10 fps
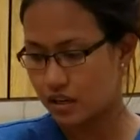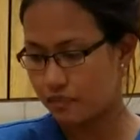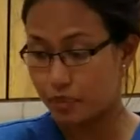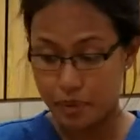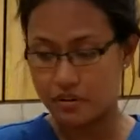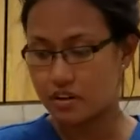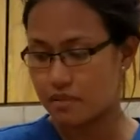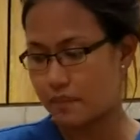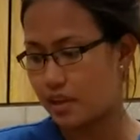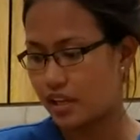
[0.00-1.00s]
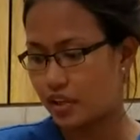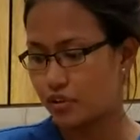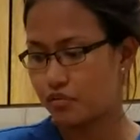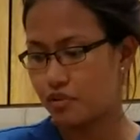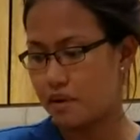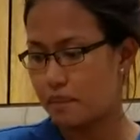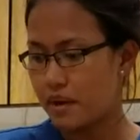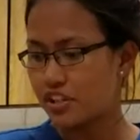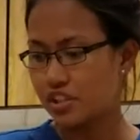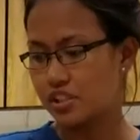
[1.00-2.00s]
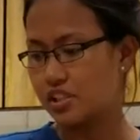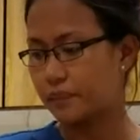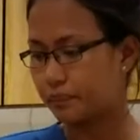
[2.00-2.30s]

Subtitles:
preparing my medication for my patient.